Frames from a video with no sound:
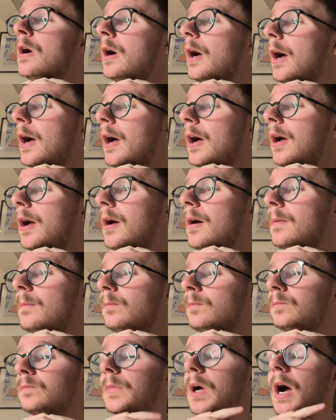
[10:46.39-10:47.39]

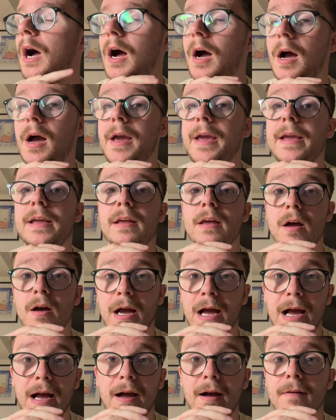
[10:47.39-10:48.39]
I
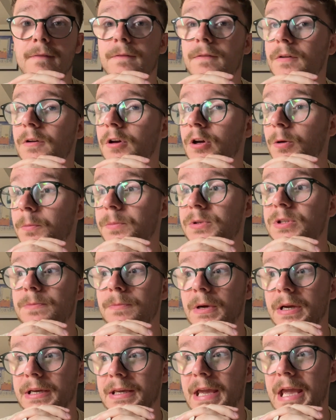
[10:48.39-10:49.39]
have upped
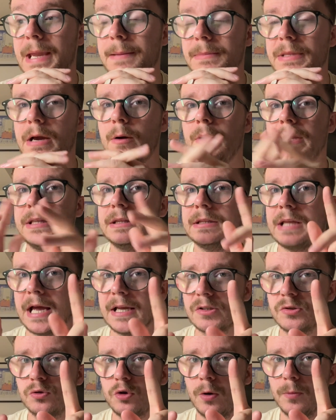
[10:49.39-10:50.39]
my game. Now, it
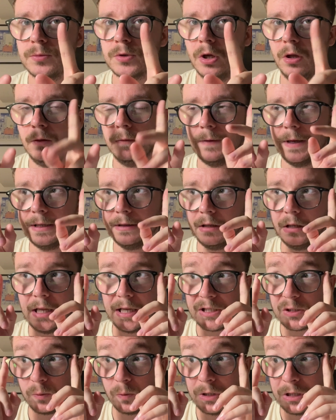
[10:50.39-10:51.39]
has dropped off in the
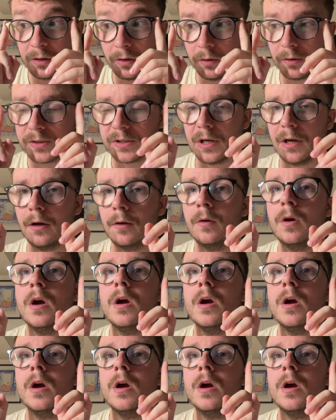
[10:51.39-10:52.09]
last week or so.